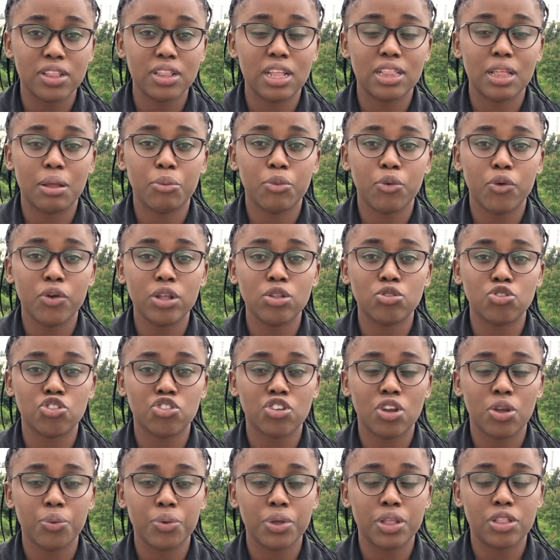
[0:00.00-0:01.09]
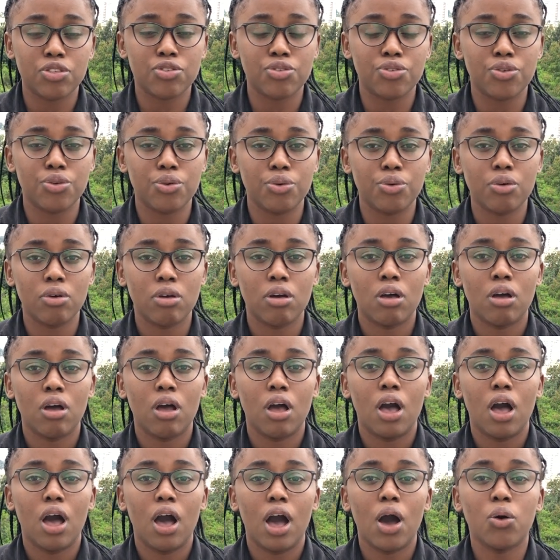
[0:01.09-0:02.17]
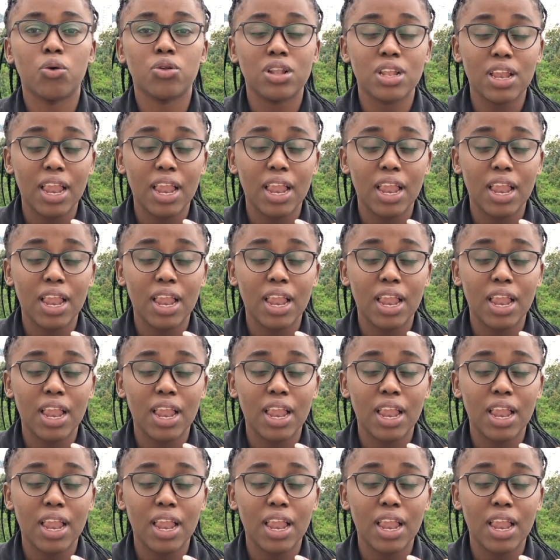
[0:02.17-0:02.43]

that I'm going to share with you, I would